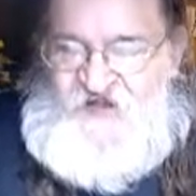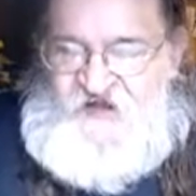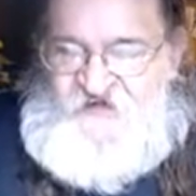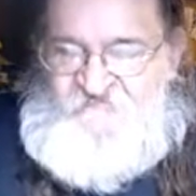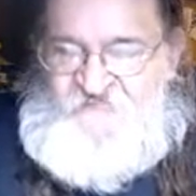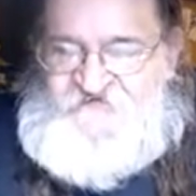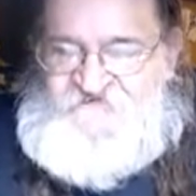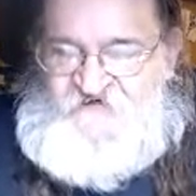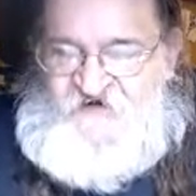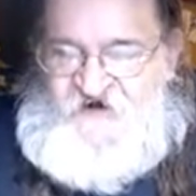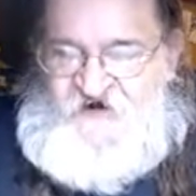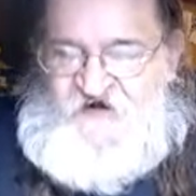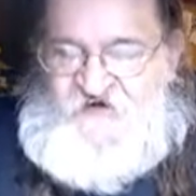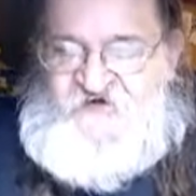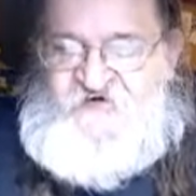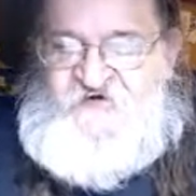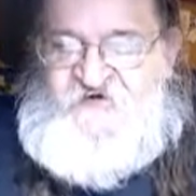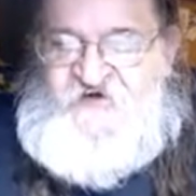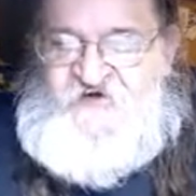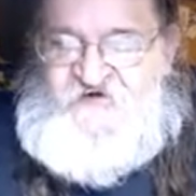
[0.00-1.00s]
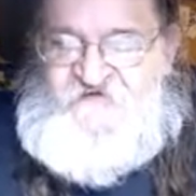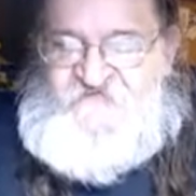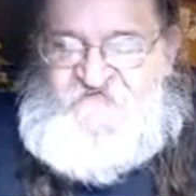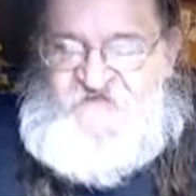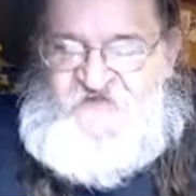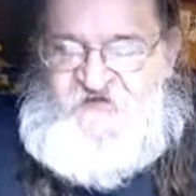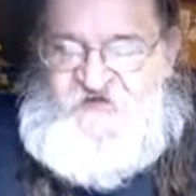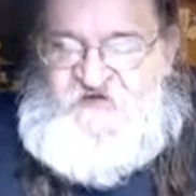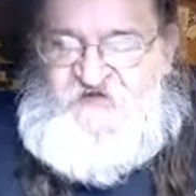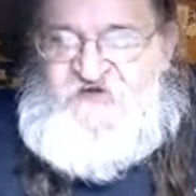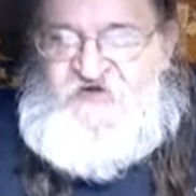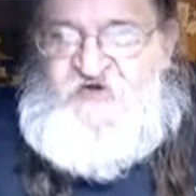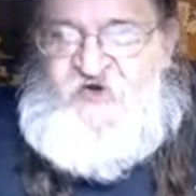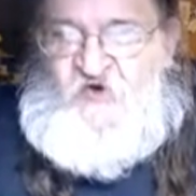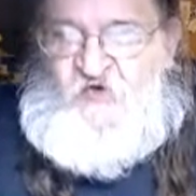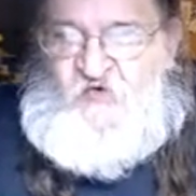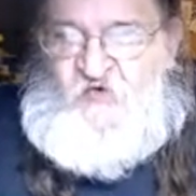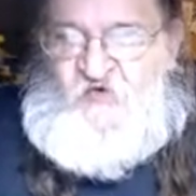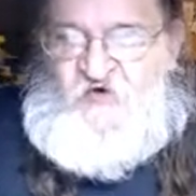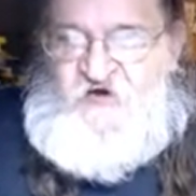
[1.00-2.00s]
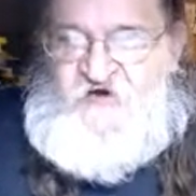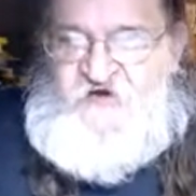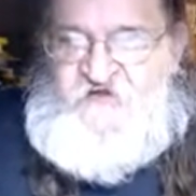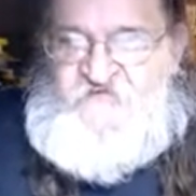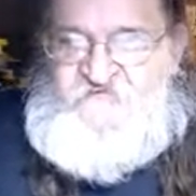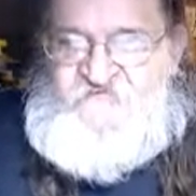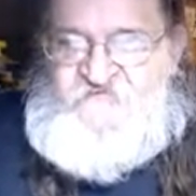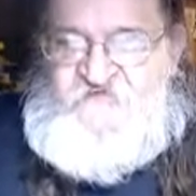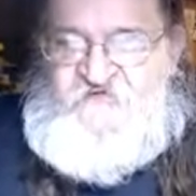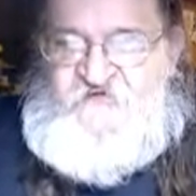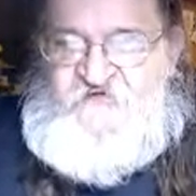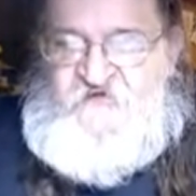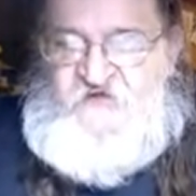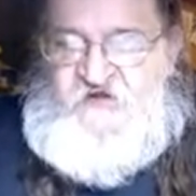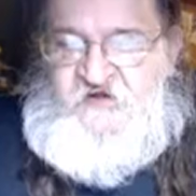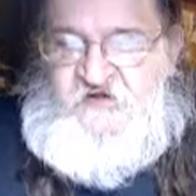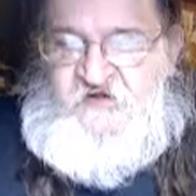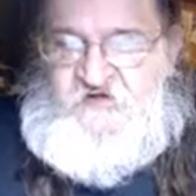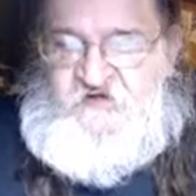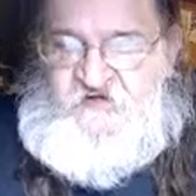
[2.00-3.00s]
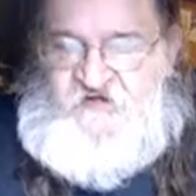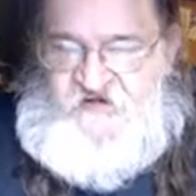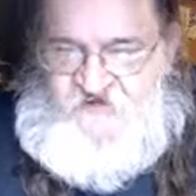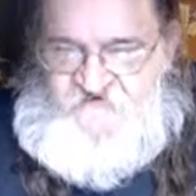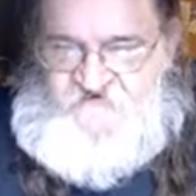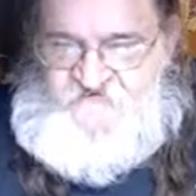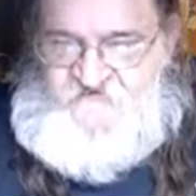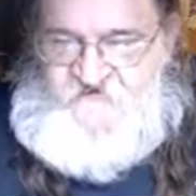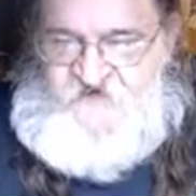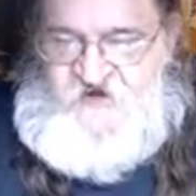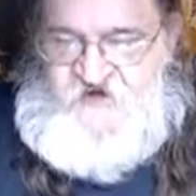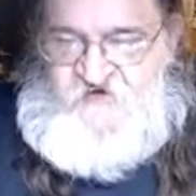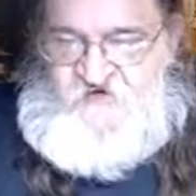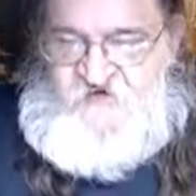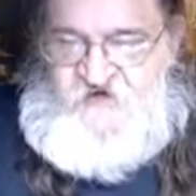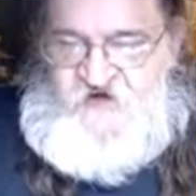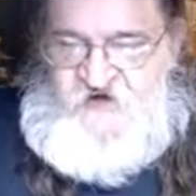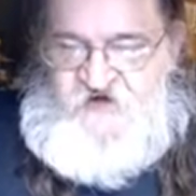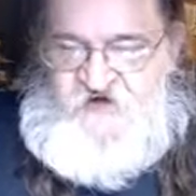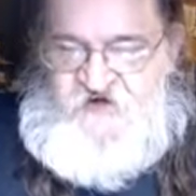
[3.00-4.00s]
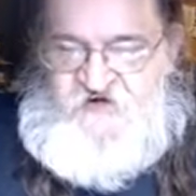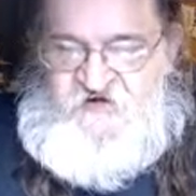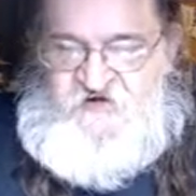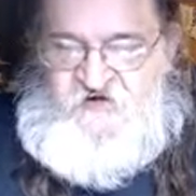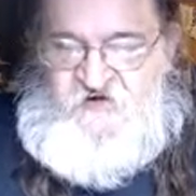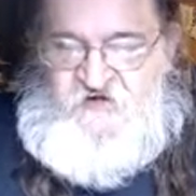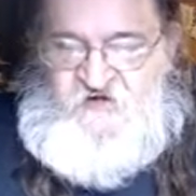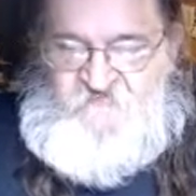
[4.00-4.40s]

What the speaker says: how much iron is in Corey's Easy Green,